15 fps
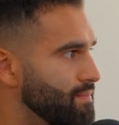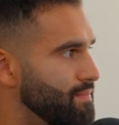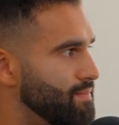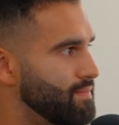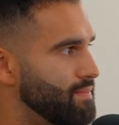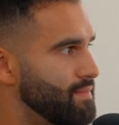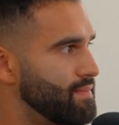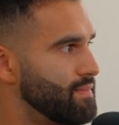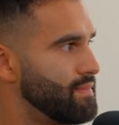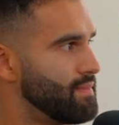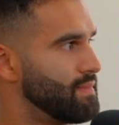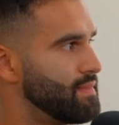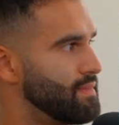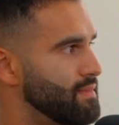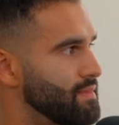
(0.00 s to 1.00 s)

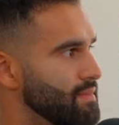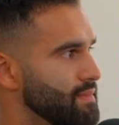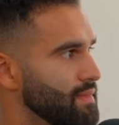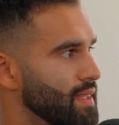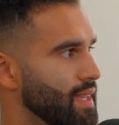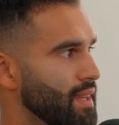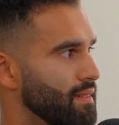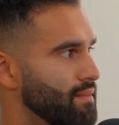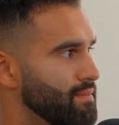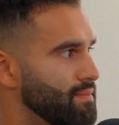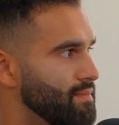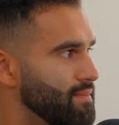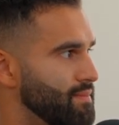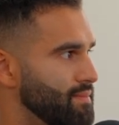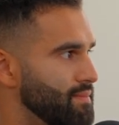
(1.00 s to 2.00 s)

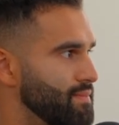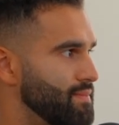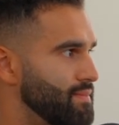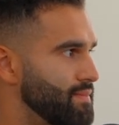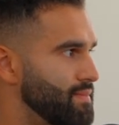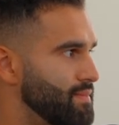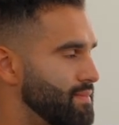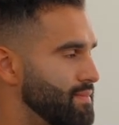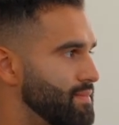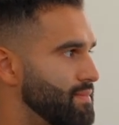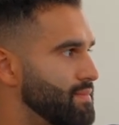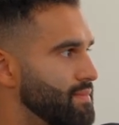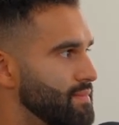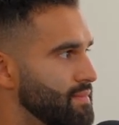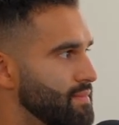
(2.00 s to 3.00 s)

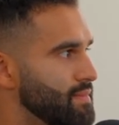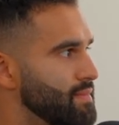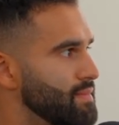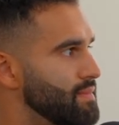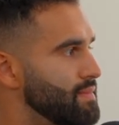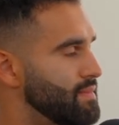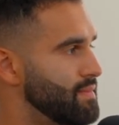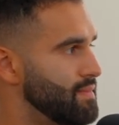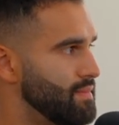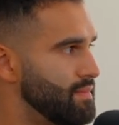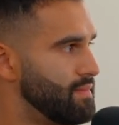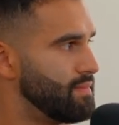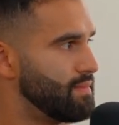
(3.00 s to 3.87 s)
(not speaking)